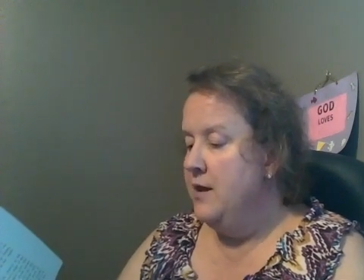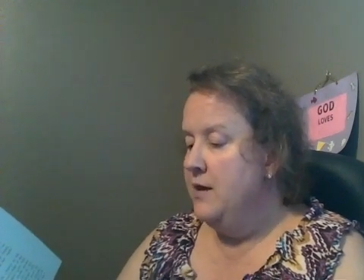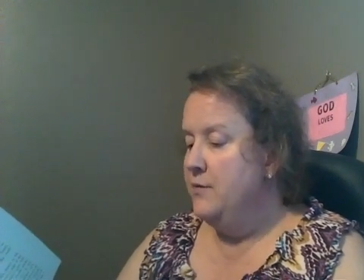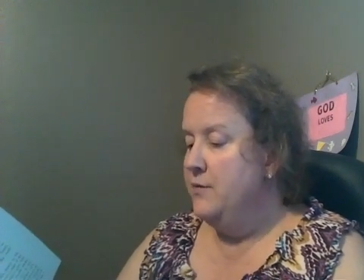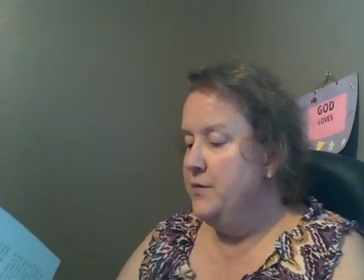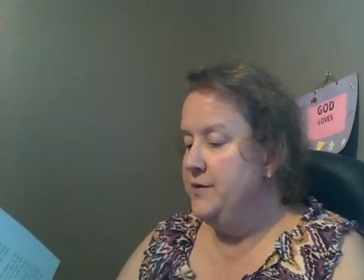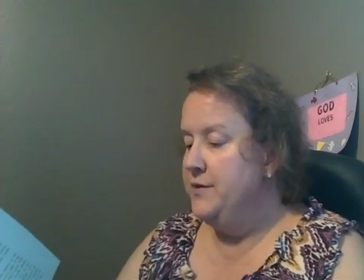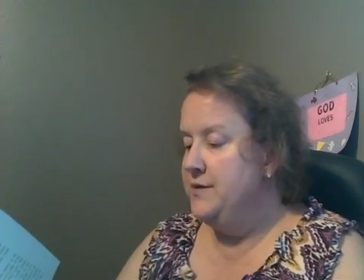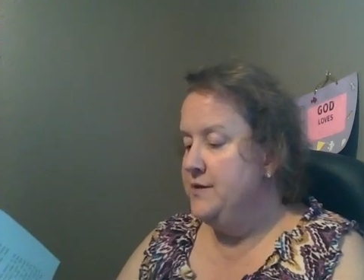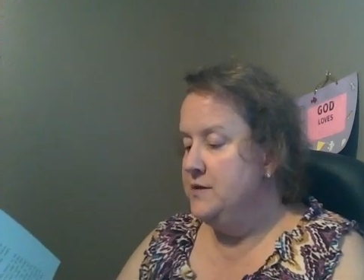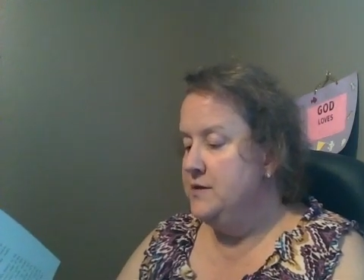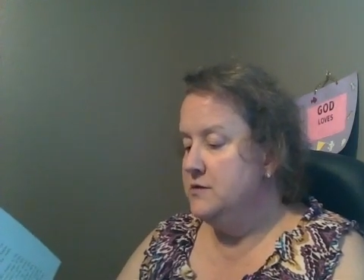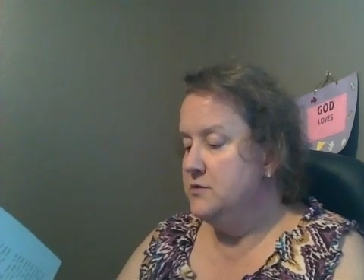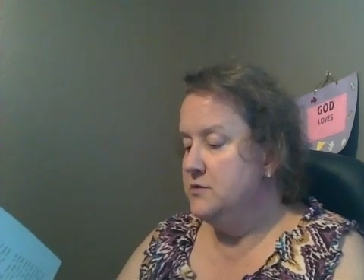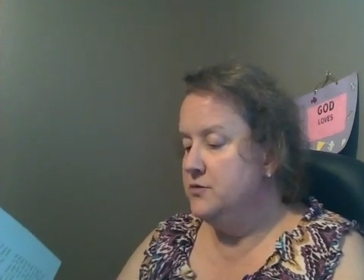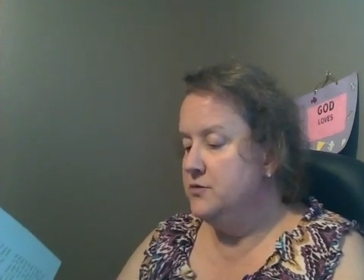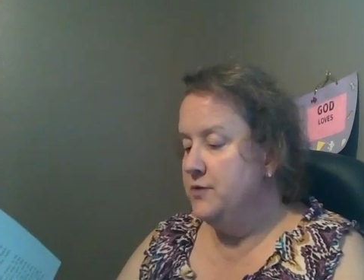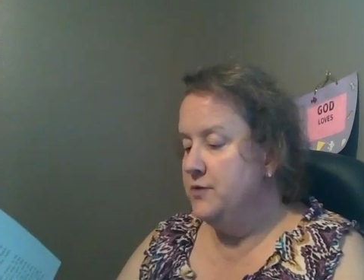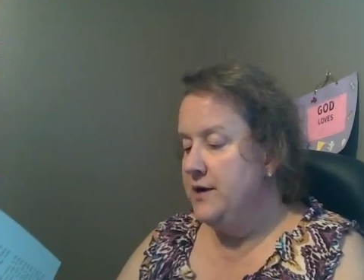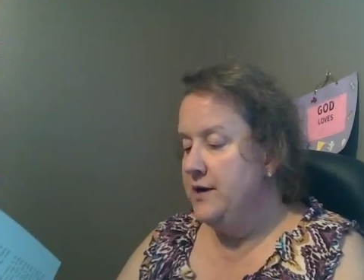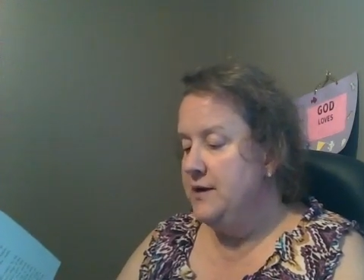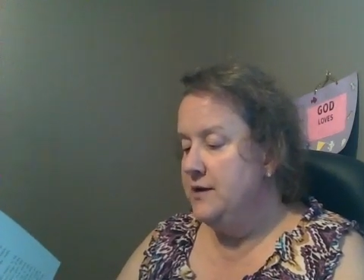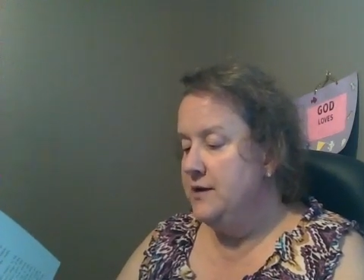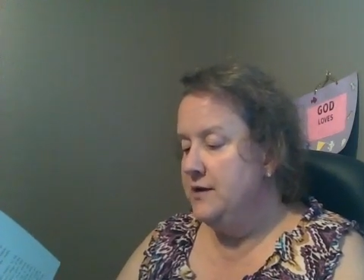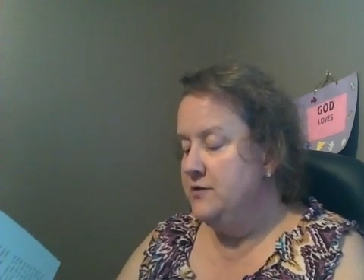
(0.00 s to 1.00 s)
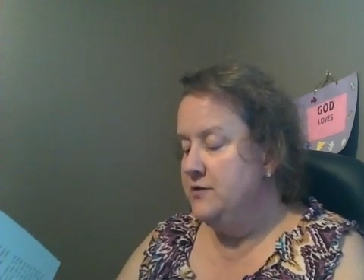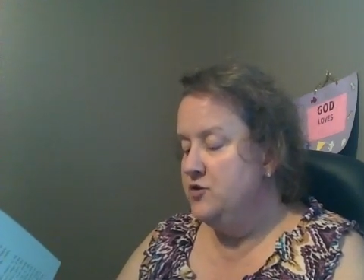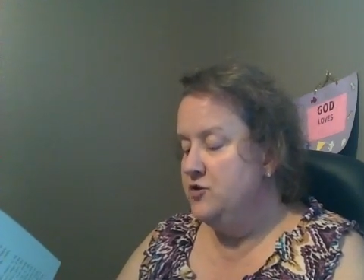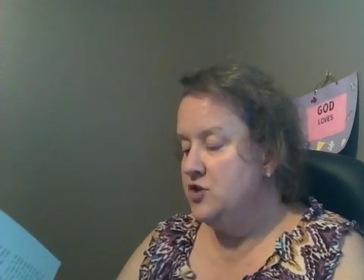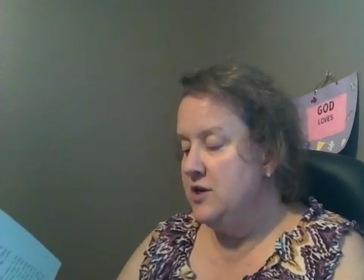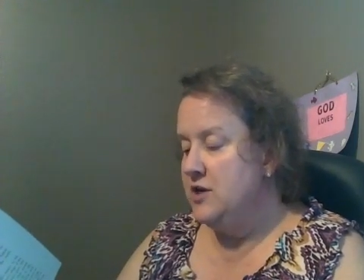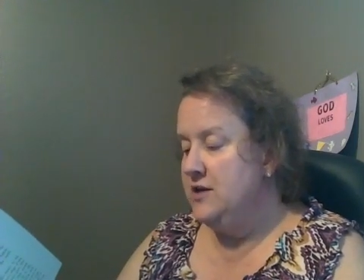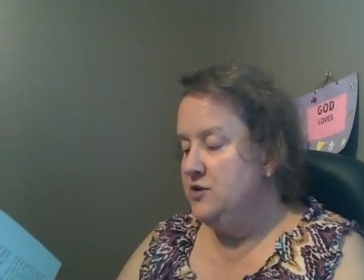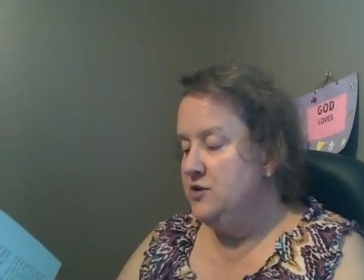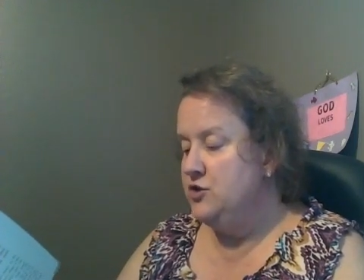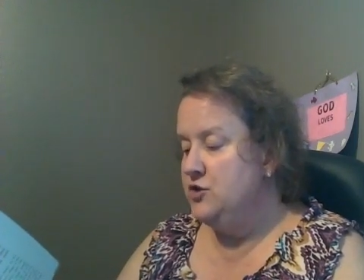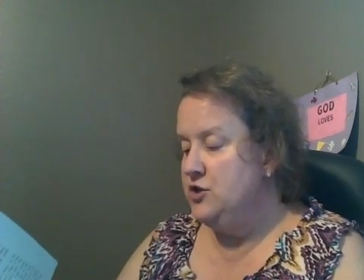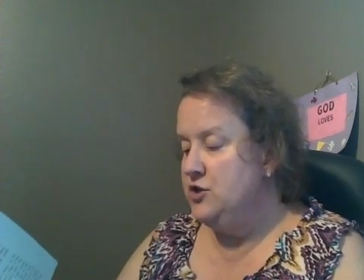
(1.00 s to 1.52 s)
with his great
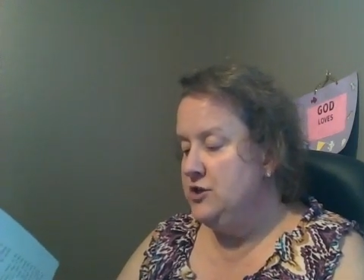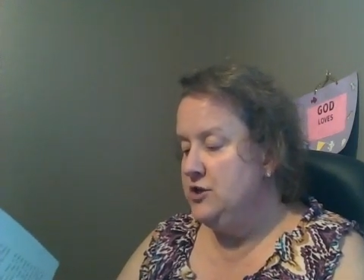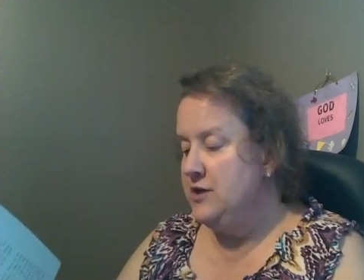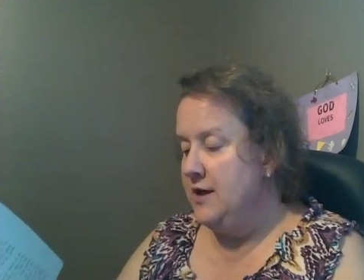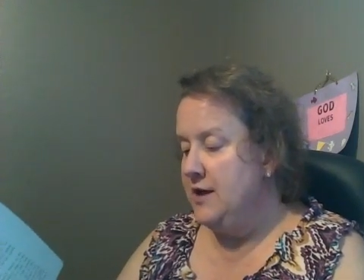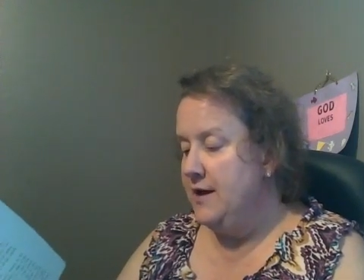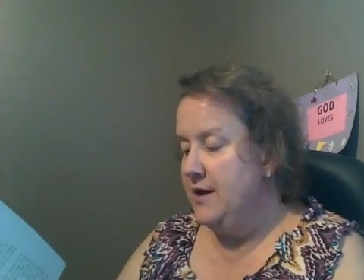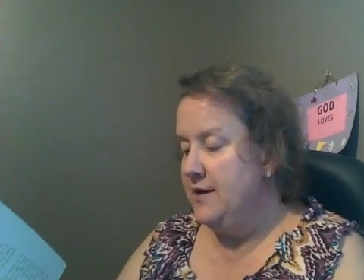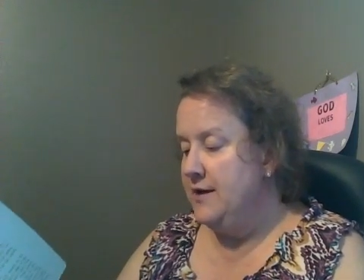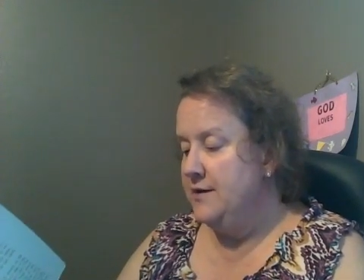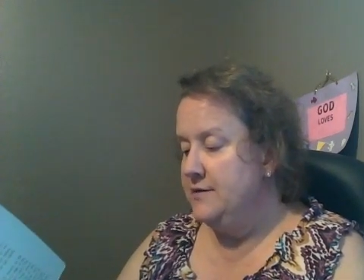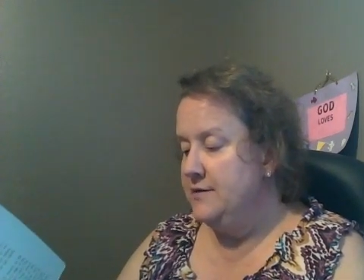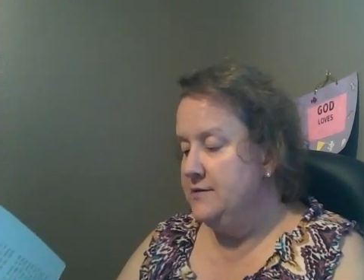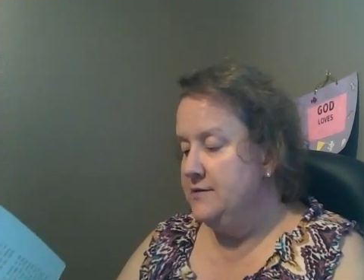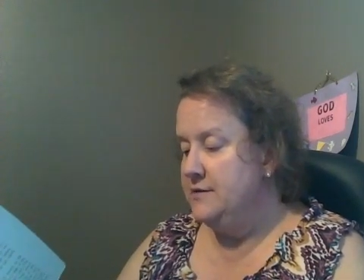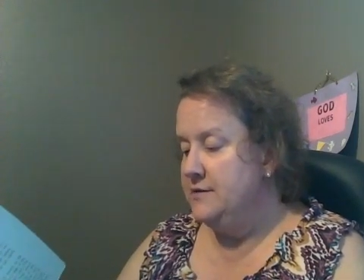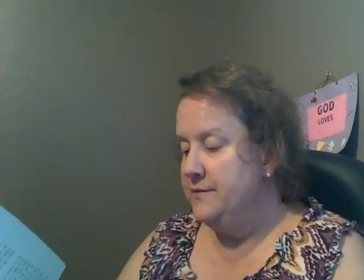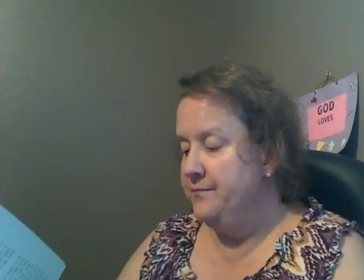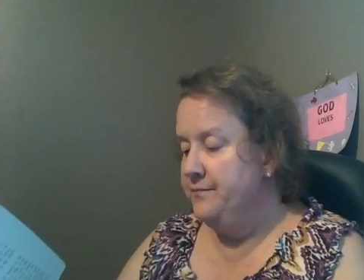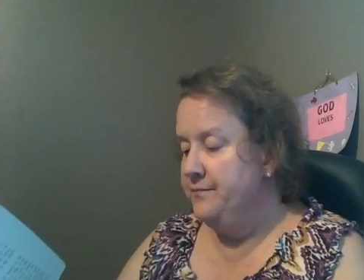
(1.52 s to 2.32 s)
unchanging eyes.